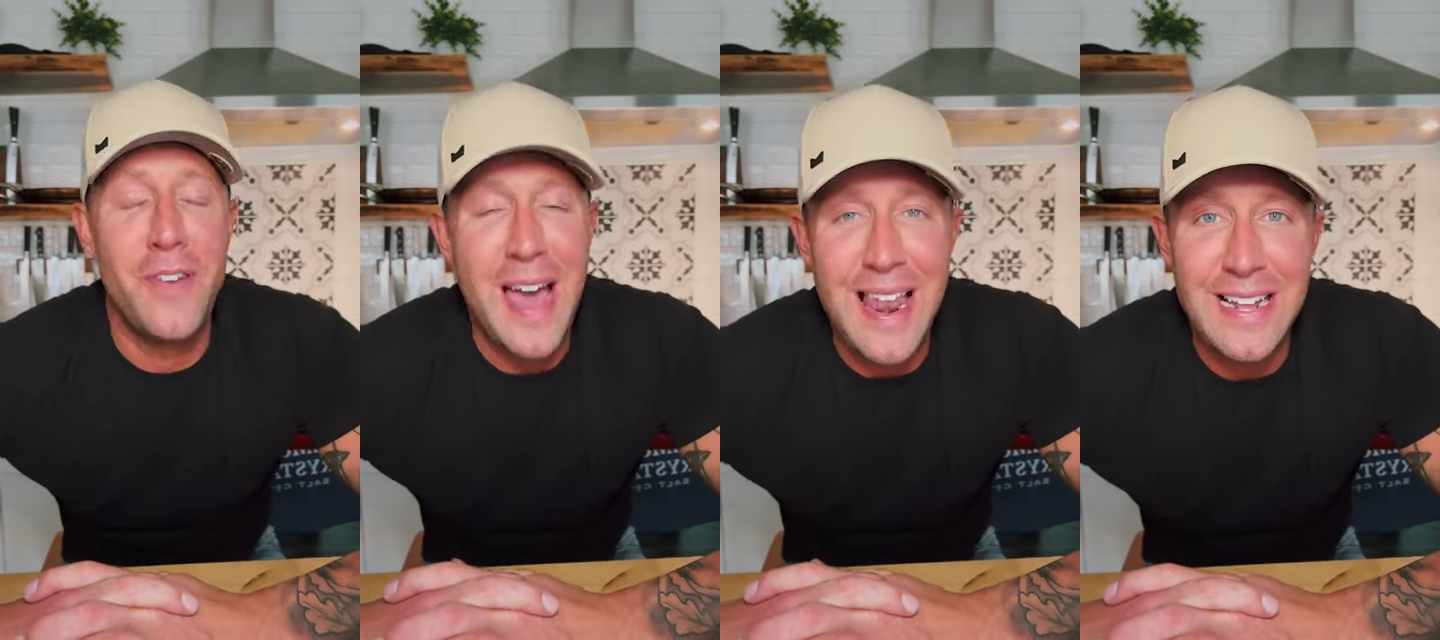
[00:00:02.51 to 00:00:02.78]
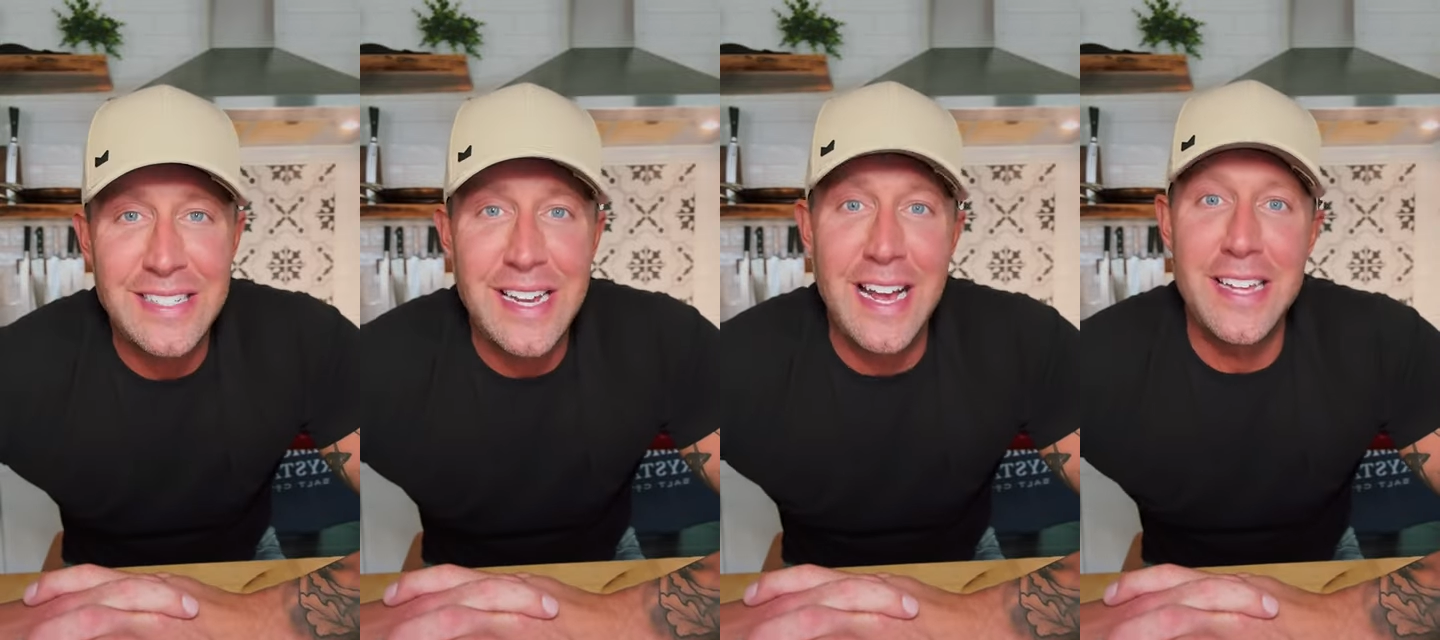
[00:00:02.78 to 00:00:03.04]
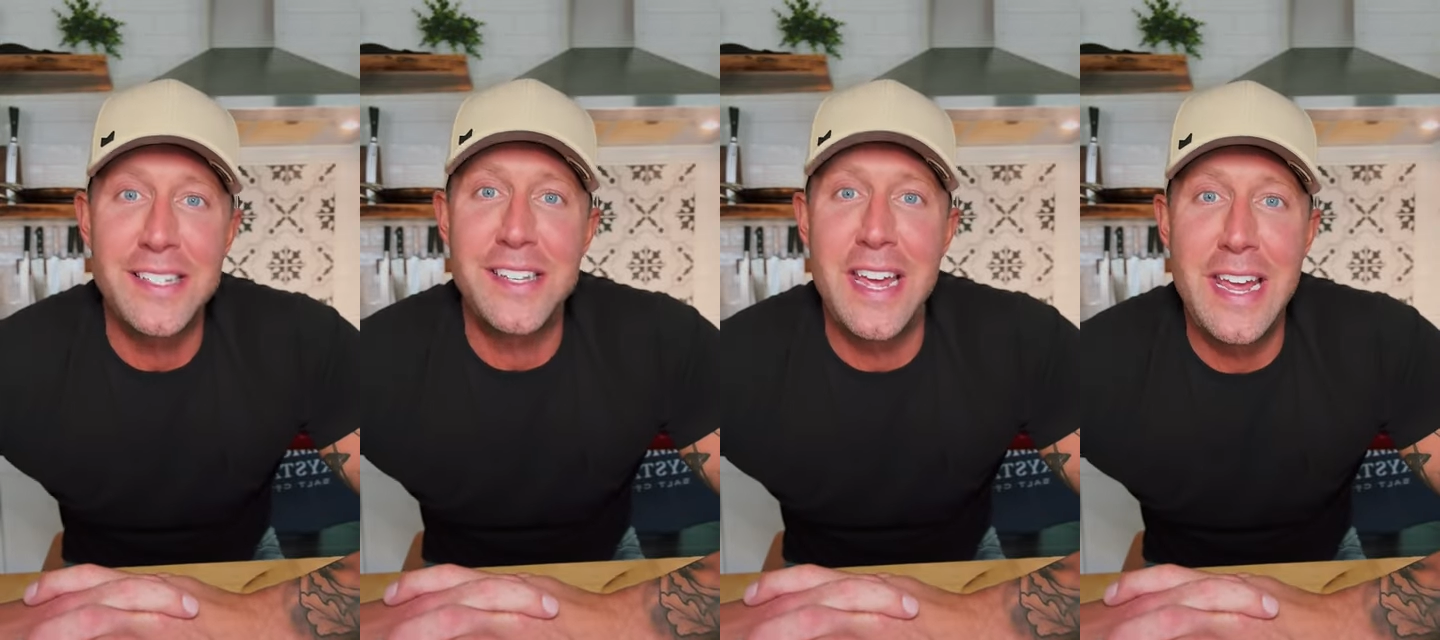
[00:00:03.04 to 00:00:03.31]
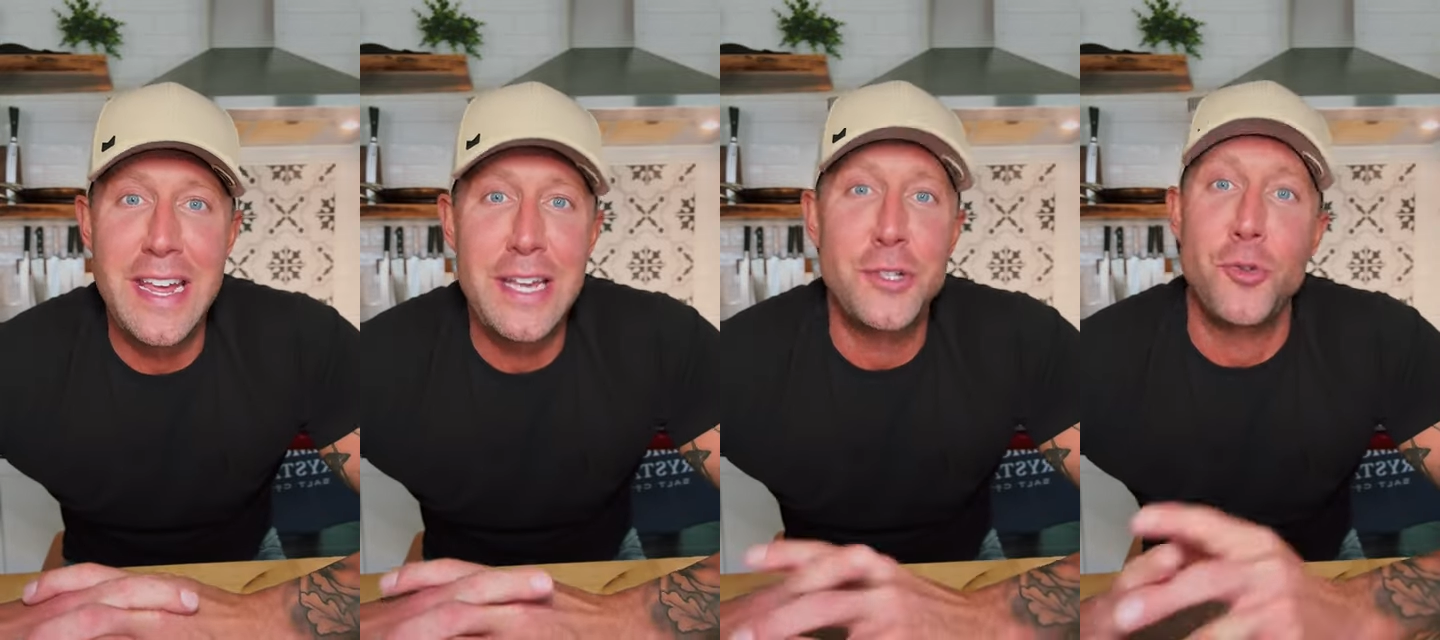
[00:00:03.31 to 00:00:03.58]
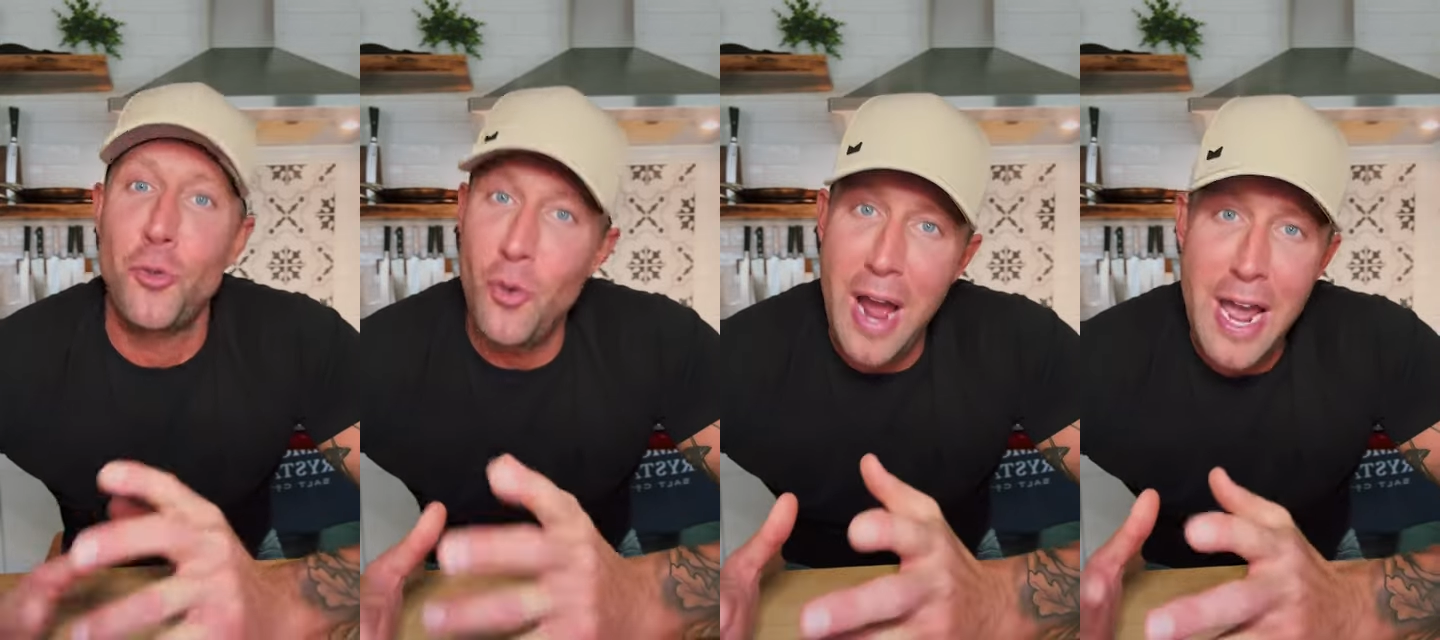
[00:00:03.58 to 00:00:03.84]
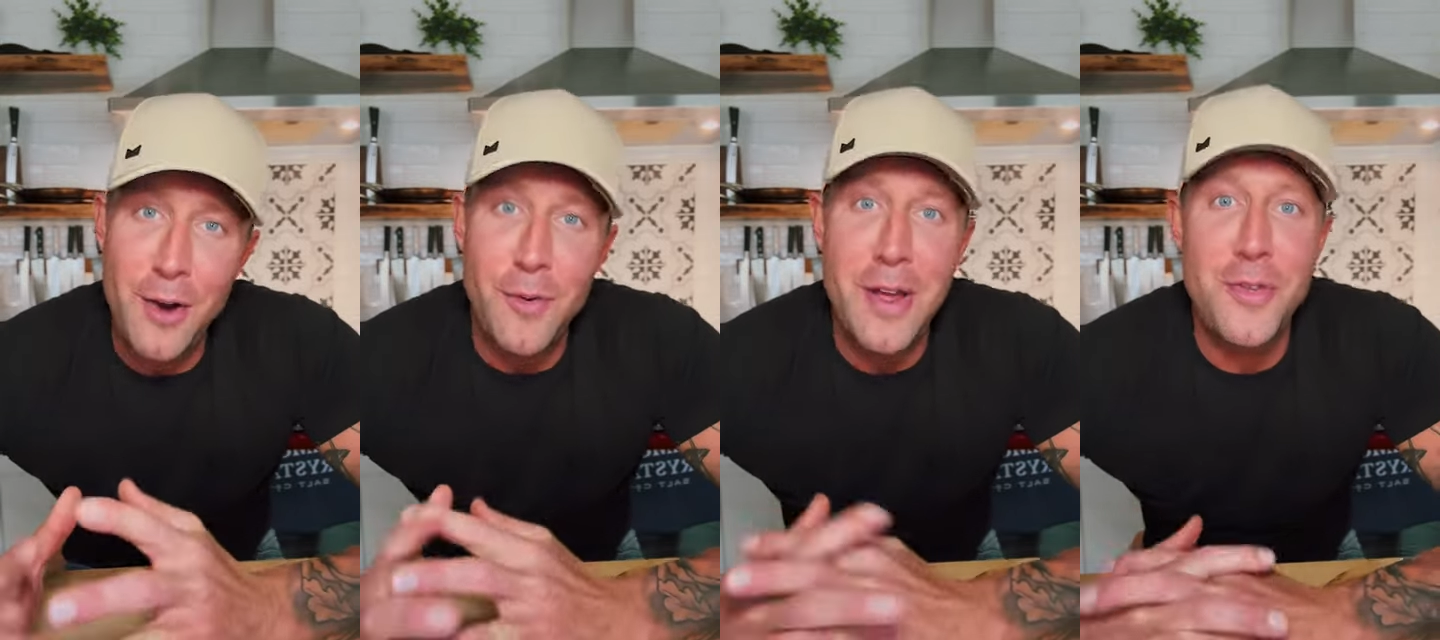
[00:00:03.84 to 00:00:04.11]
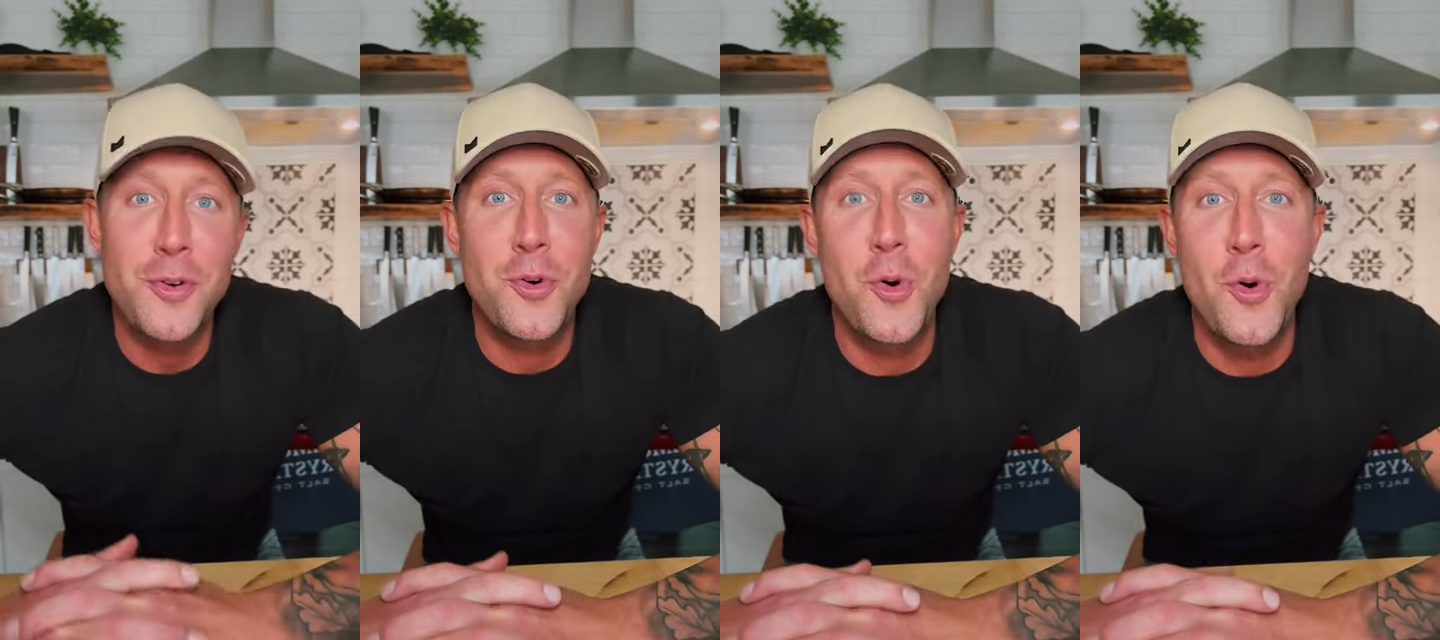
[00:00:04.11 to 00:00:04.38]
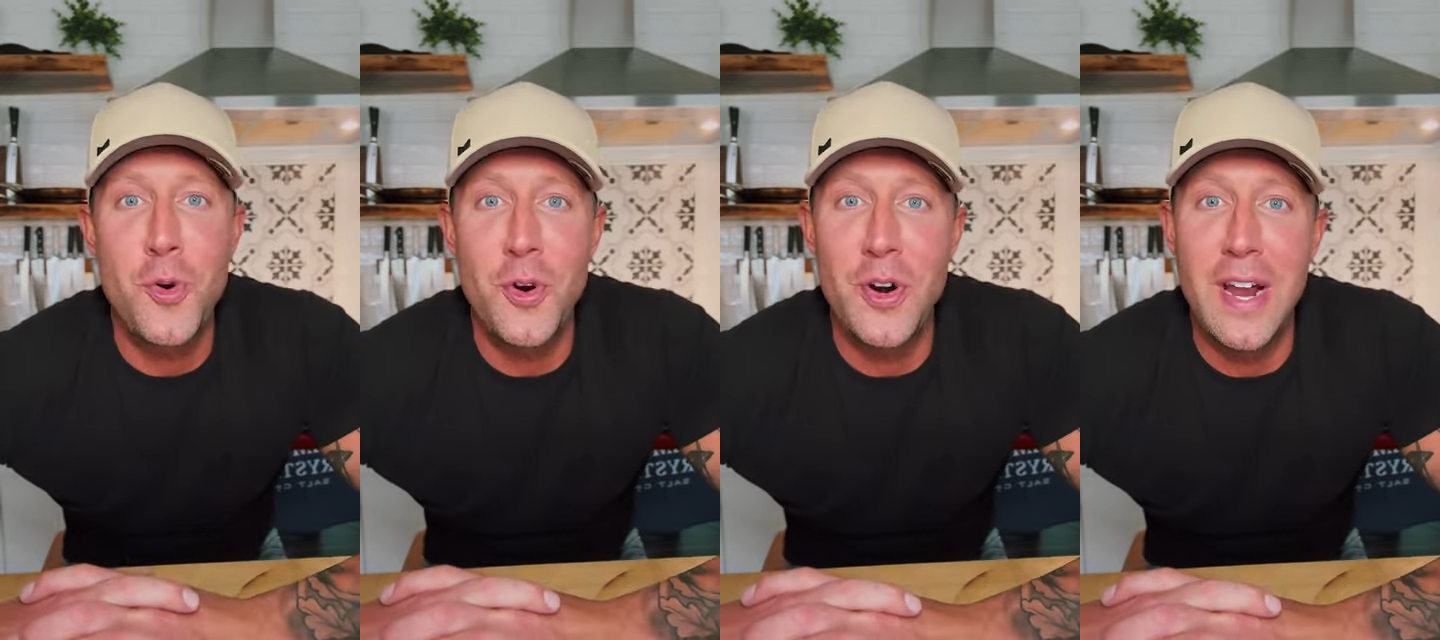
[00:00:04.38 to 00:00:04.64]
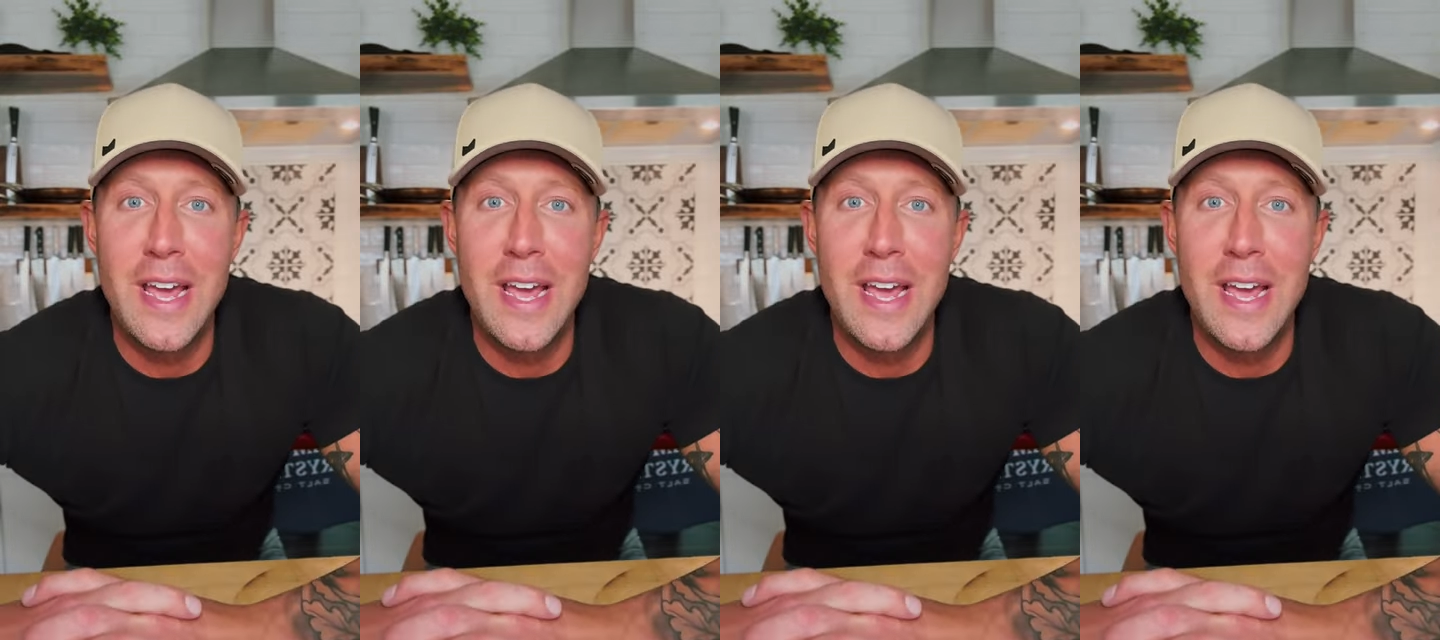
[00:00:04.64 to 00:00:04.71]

Valentine's Day is right around the corner